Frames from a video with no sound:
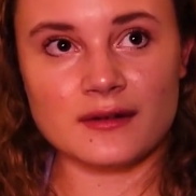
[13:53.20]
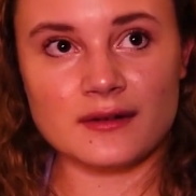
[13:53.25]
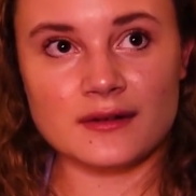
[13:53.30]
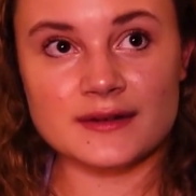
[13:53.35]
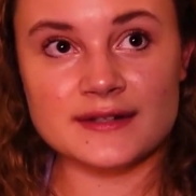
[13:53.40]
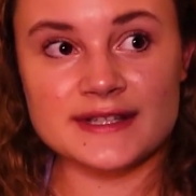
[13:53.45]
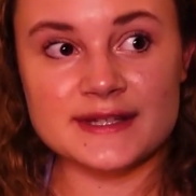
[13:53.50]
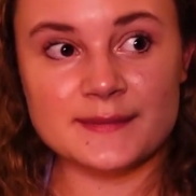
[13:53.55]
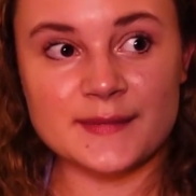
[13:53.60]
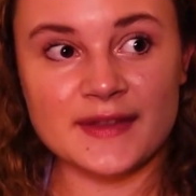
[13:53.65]

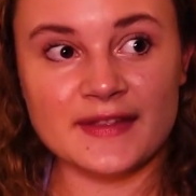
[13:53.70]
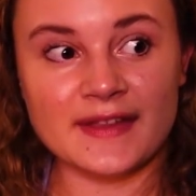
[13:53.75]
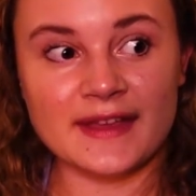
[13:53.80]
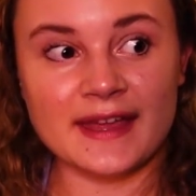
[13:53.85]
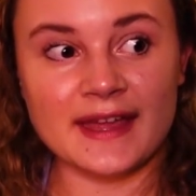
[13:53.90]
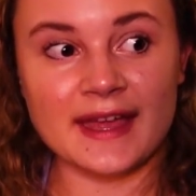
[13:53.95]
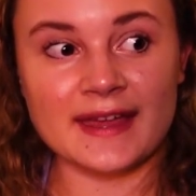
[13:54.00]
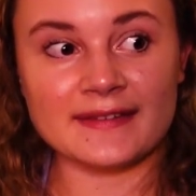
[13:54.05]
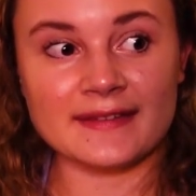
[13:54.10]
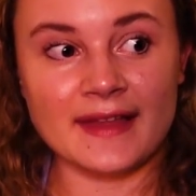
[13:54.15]

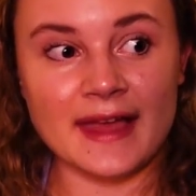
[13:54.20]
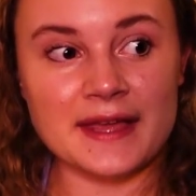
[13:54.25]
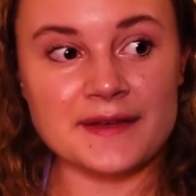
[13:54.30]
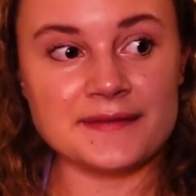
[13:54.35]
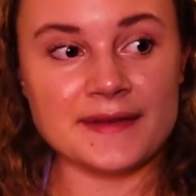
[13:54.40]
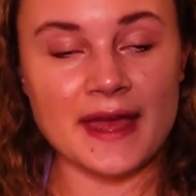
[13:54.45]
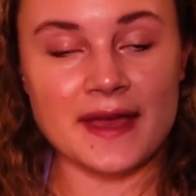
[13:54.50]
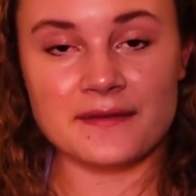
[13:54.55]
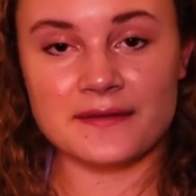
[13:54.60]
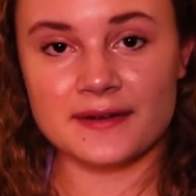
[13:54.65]
ultimately in
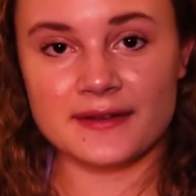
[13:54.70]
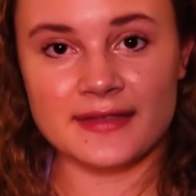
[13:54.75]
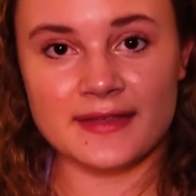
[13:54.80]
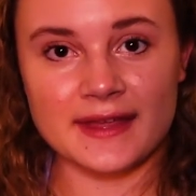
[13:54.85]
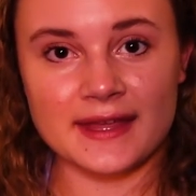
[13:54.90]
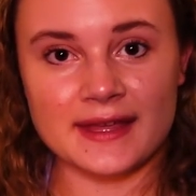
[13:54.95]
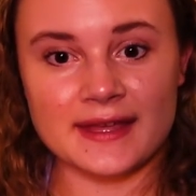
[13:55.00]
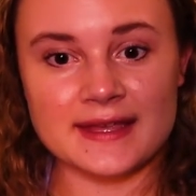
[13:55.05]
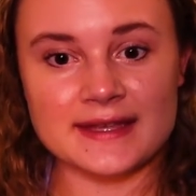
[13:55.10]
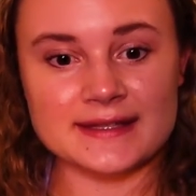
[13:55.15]
life,
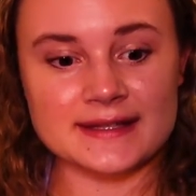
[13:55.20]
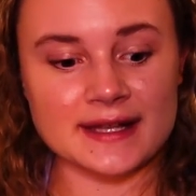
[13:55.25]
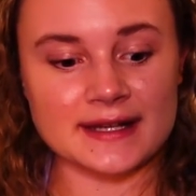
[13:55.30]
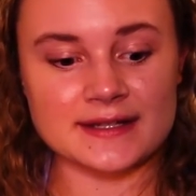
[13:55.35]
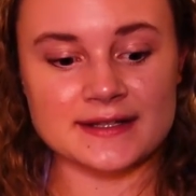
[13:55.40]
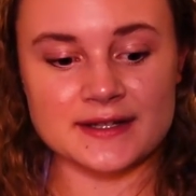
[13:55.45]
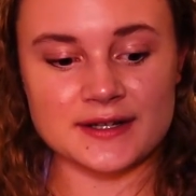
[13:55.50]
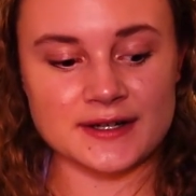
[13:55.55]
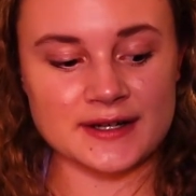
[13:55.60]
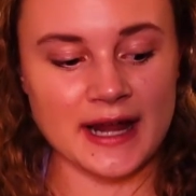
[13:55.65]
everything is
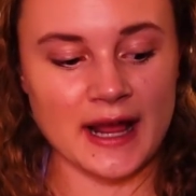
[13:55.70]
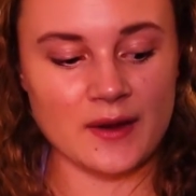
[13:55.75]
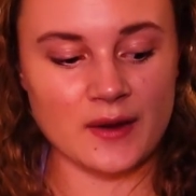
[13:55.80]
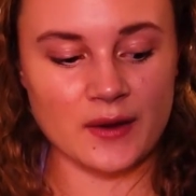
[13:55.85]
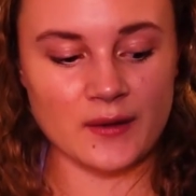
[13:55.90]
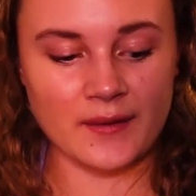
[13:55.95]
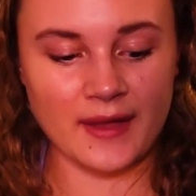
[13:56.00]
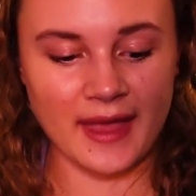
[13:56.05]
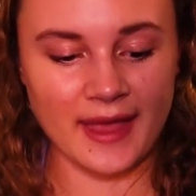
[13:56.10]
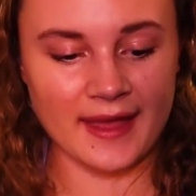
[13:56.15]
going to turn out
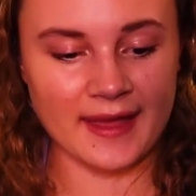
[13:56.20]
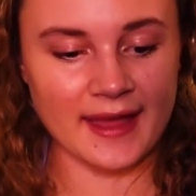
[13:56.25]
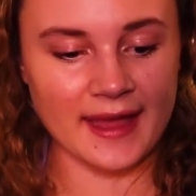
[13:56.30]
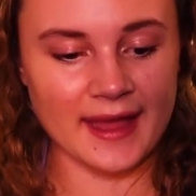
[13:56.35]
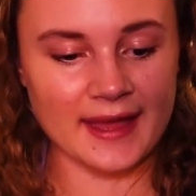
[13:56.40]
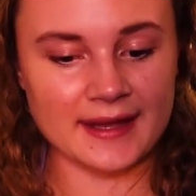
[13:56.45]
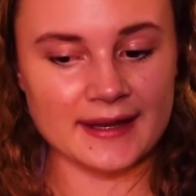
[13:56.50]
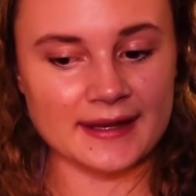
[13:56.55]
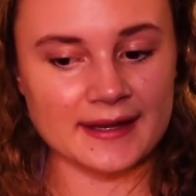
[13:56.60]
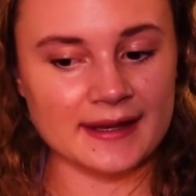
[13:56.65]
okay.
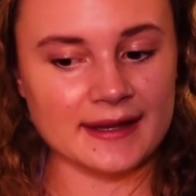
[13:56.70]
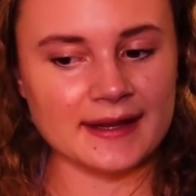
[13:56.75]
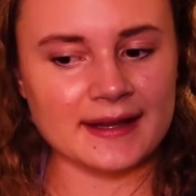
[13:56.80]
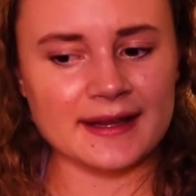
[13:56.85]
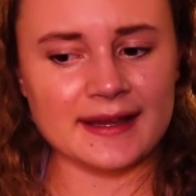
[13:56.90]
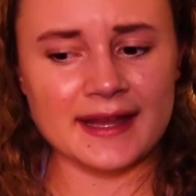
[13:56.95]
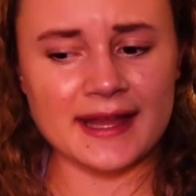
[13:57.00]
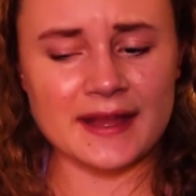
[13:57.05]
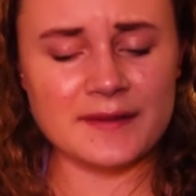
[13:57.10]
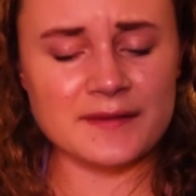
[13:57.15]
And
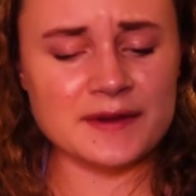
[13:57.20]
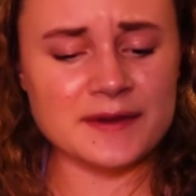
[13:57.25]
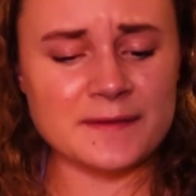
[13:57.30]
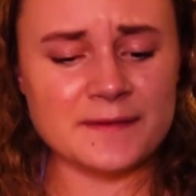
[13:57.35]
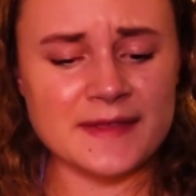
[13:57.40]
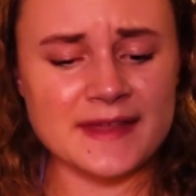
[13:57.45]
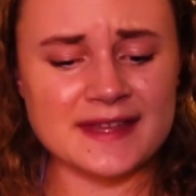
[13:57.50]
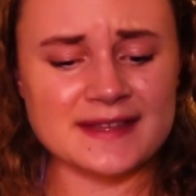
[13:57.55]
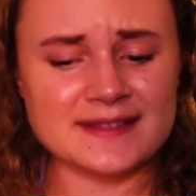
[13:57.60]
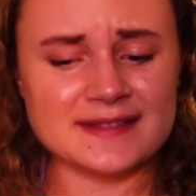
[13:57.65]
even if
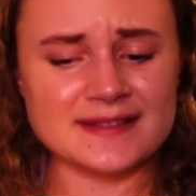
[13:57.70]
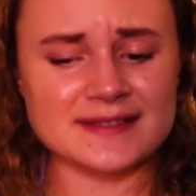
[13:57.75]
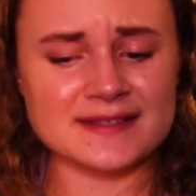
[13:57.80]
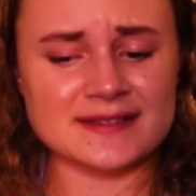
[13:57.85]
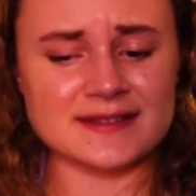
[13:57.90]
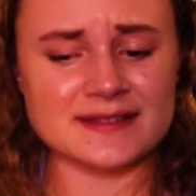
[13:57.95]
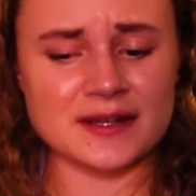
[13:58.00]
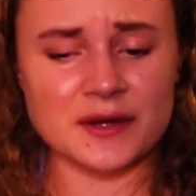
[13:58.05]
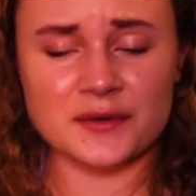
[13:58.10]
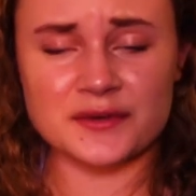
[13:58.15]
things
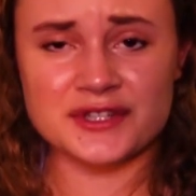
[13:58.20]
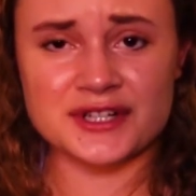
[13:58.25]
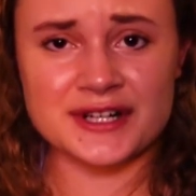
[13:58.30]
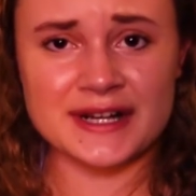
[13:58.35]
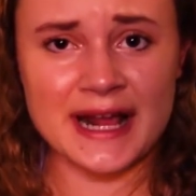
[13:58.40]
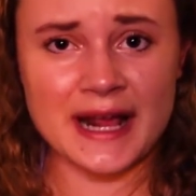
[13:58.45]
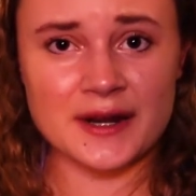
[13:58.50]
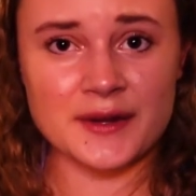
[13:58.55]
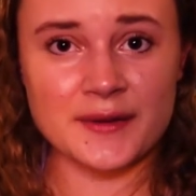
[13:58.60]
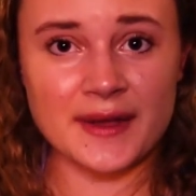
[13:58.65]
don't turn
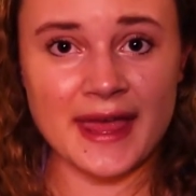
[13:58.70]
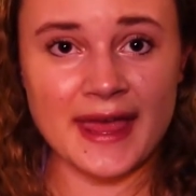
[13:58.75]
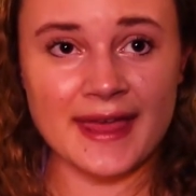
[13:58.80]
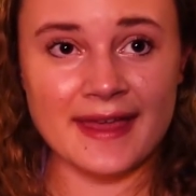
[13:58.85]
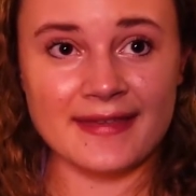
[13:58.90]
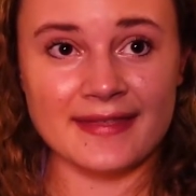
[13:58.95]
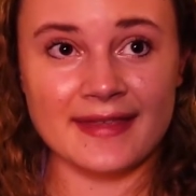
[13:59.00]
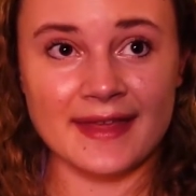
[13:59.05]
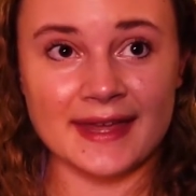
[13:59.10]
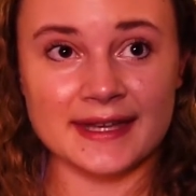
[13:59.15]
out
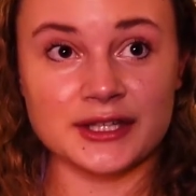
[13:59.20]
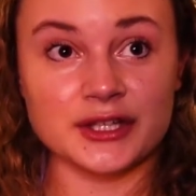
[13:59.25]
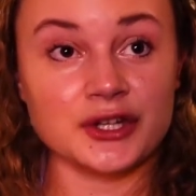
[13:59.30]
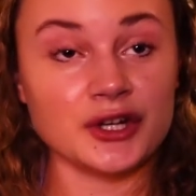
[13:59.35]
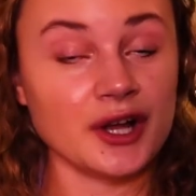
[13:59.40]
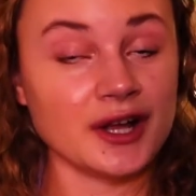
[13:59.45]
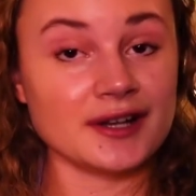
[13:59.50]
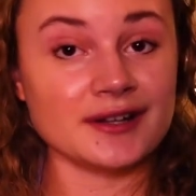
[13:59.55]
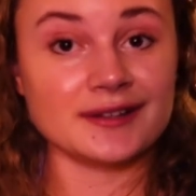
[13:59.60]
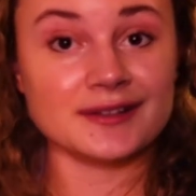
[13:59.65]
okay, then
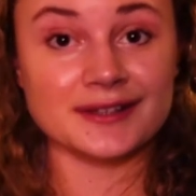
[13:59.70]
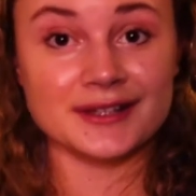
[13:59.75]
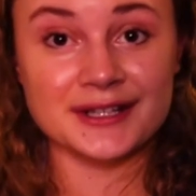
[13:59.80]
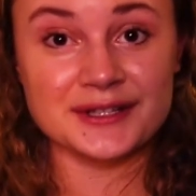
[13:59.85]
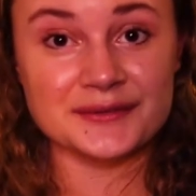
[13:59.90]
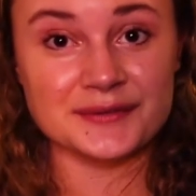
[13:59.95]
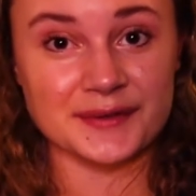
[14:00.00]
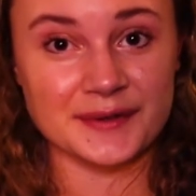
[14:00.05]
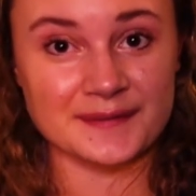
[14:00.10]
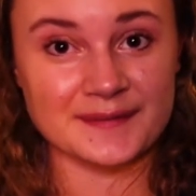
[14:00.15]
you're going to
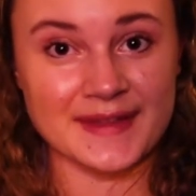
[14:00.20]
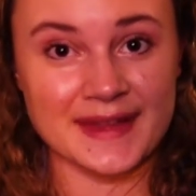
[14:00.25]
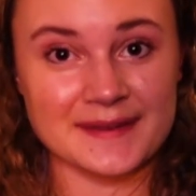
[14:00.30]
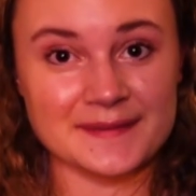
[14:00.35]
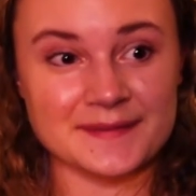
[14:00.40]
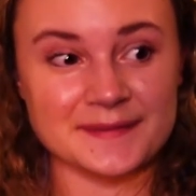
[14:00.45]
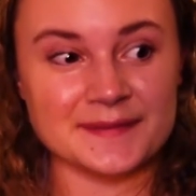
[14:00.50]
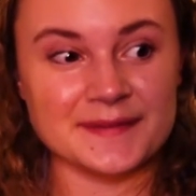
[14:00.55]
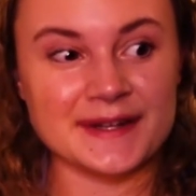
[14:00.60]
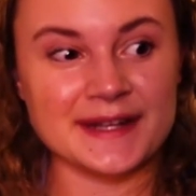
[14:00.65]
learn from
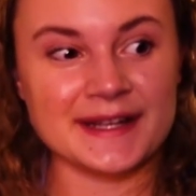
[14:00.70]
them.